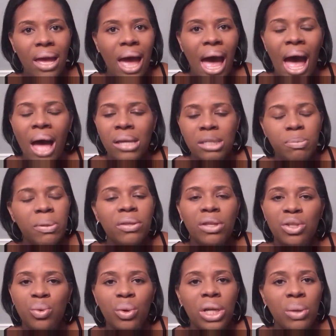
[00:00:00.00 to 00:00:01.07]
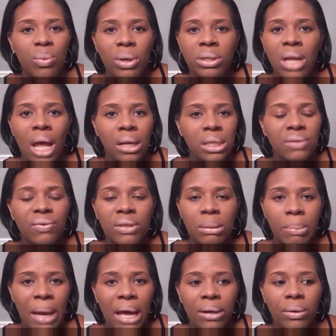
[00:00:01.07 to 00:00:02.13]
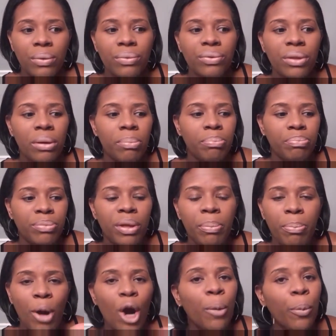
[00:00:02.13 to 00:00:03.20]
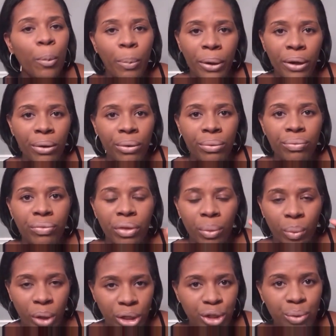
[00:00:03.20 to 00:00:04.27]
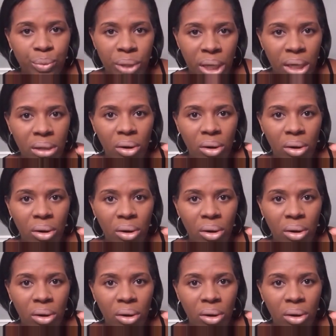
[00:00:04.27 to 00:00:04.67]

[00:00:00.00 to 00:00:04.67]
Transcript: I'll spend the $21 for the bottle. The purple pill, the one you get